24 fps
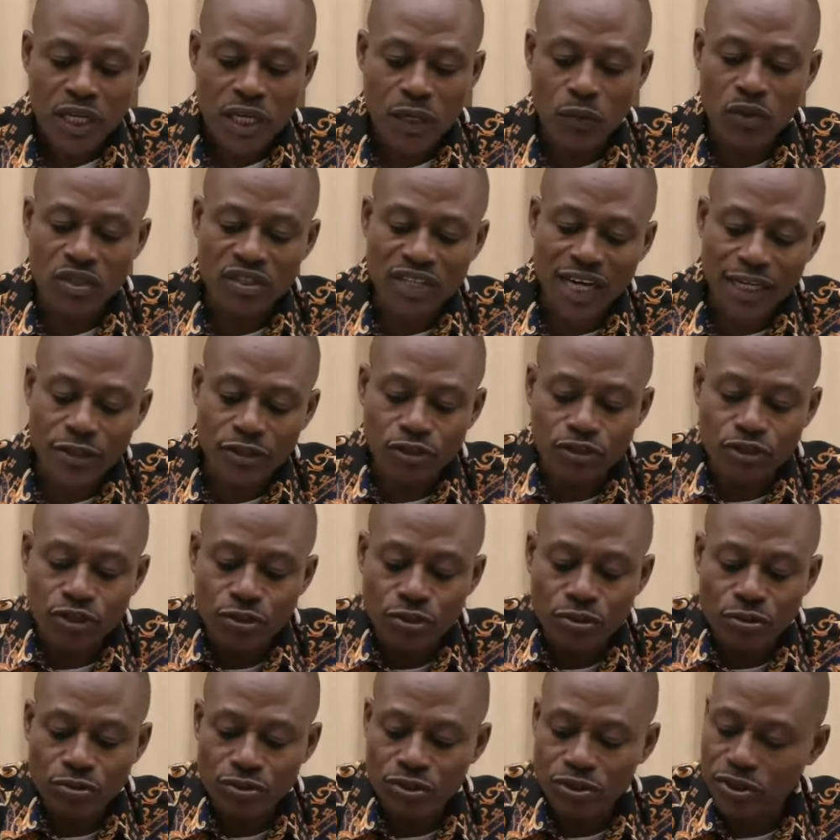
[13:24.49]
It will try to
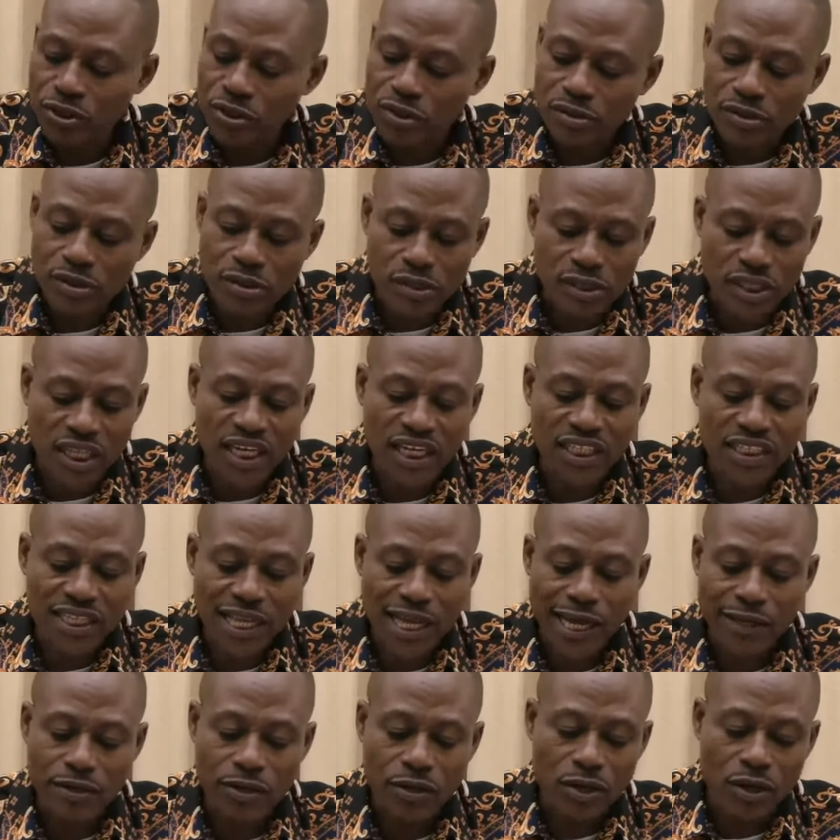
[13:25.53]
use things
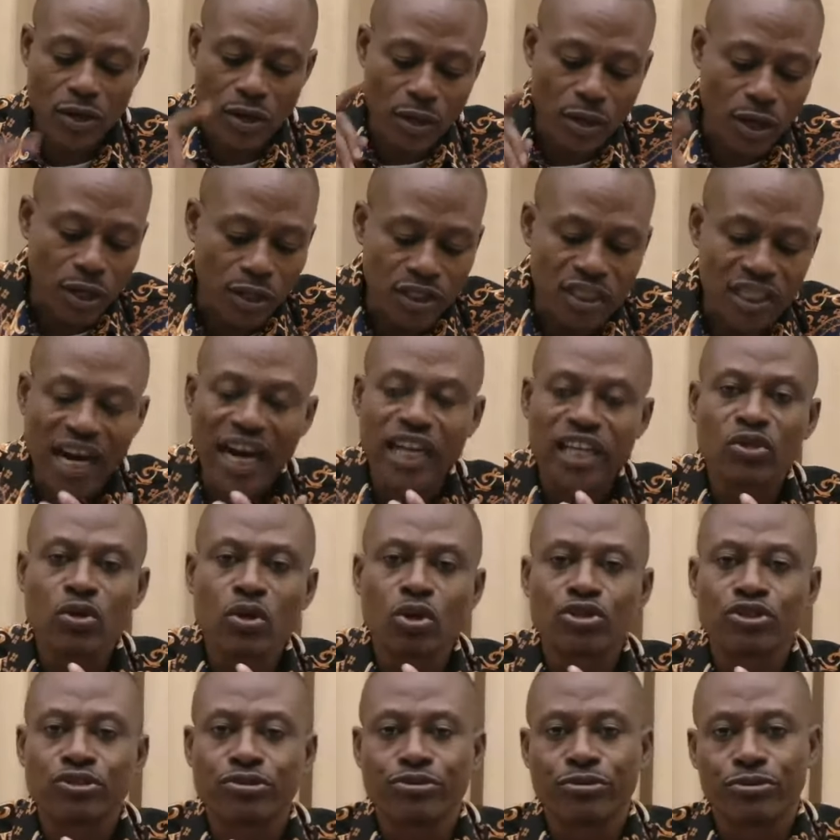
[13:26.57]
like, there are
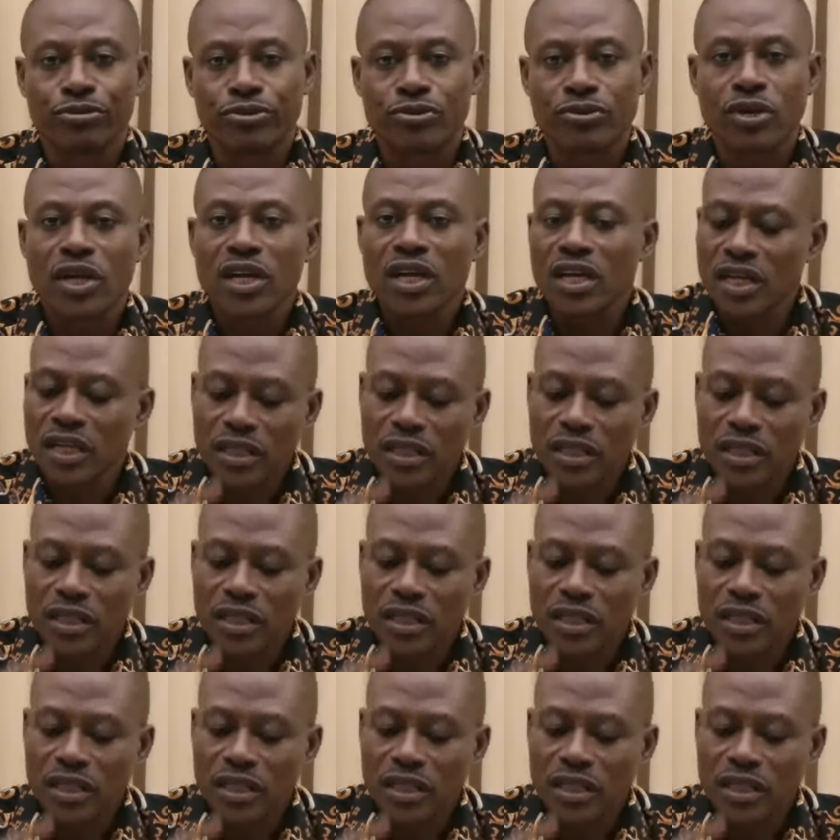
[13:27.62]
no truths.